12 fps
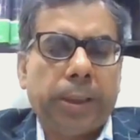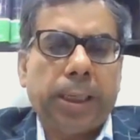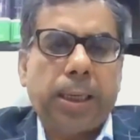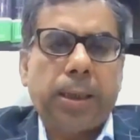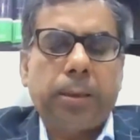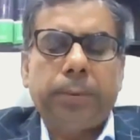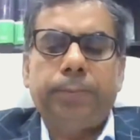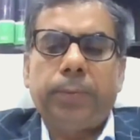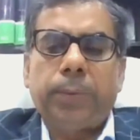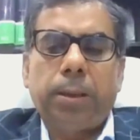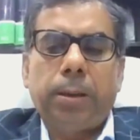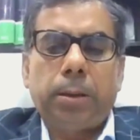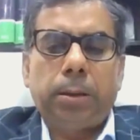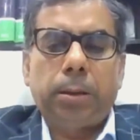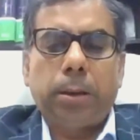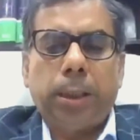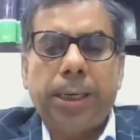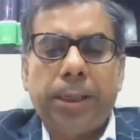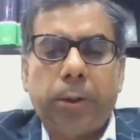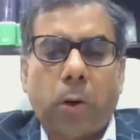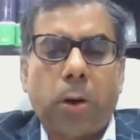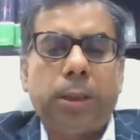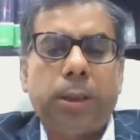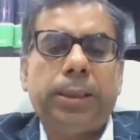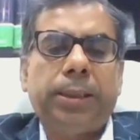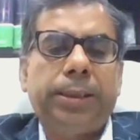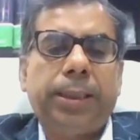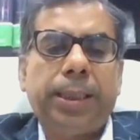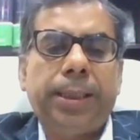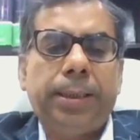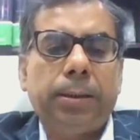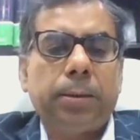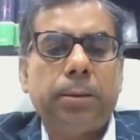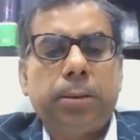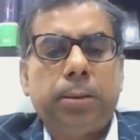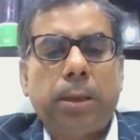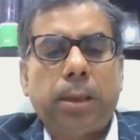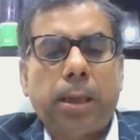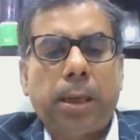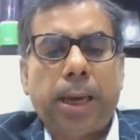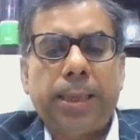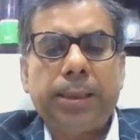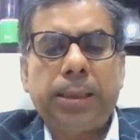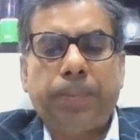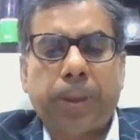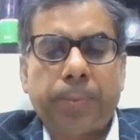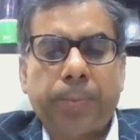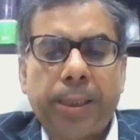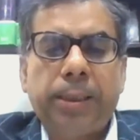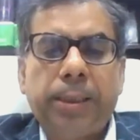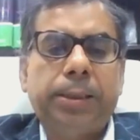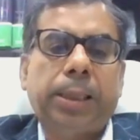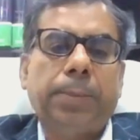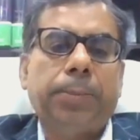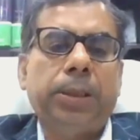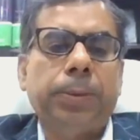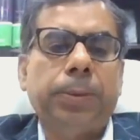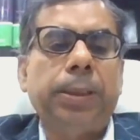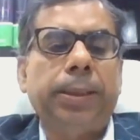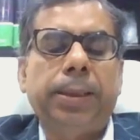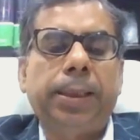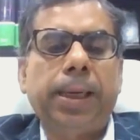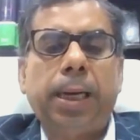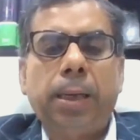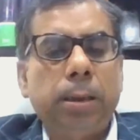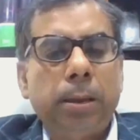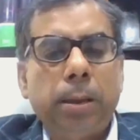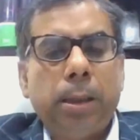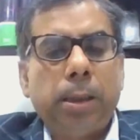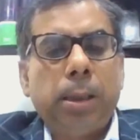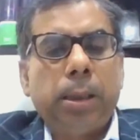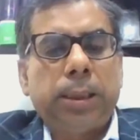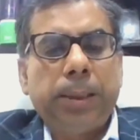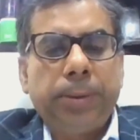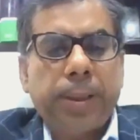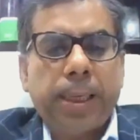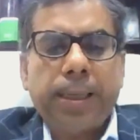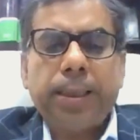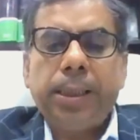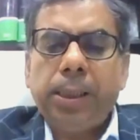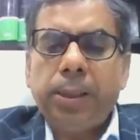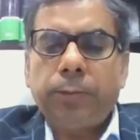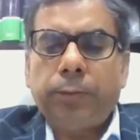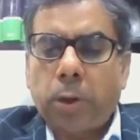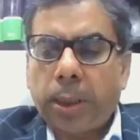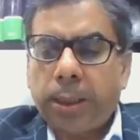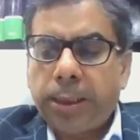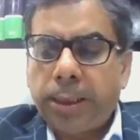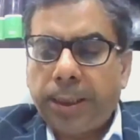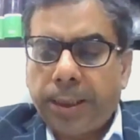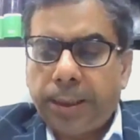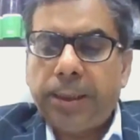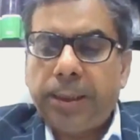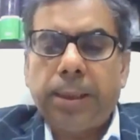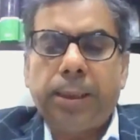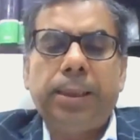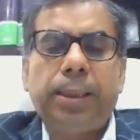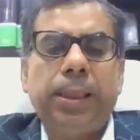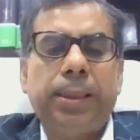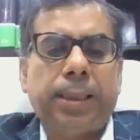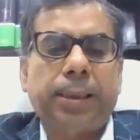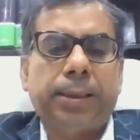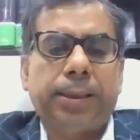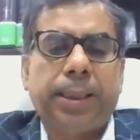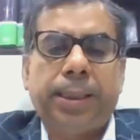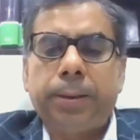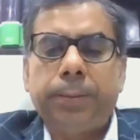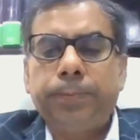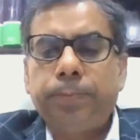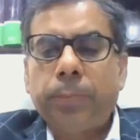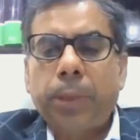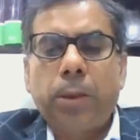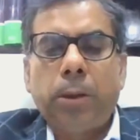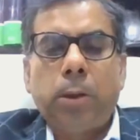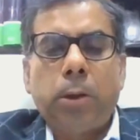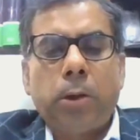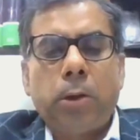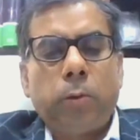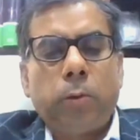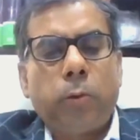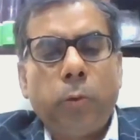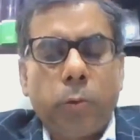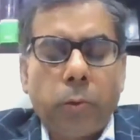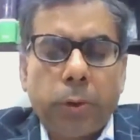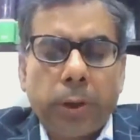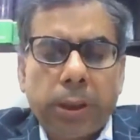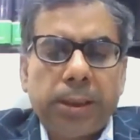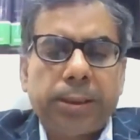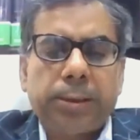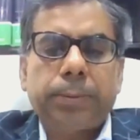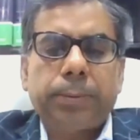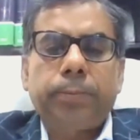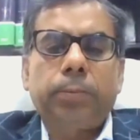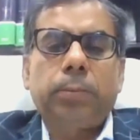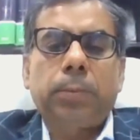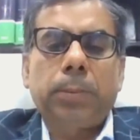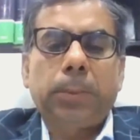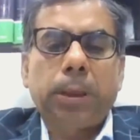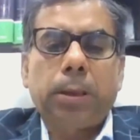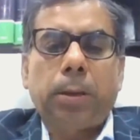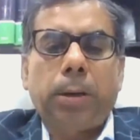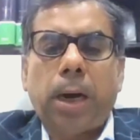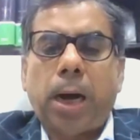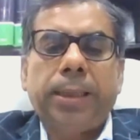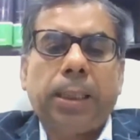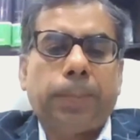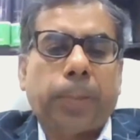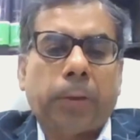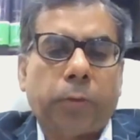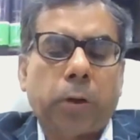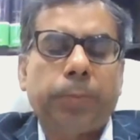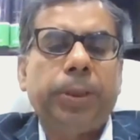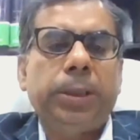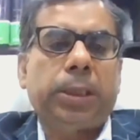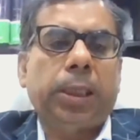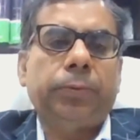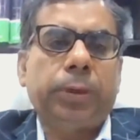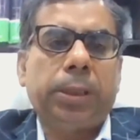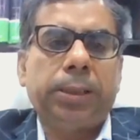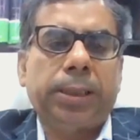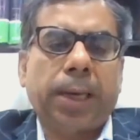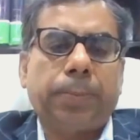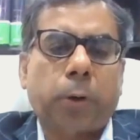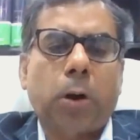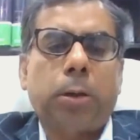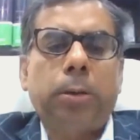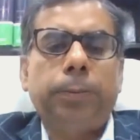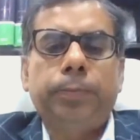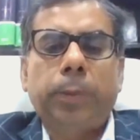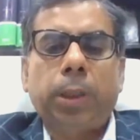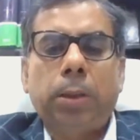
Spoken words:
whether a non-resident has a permanent establishment in India. Similarly, for any Indian resident who is either performing services abroad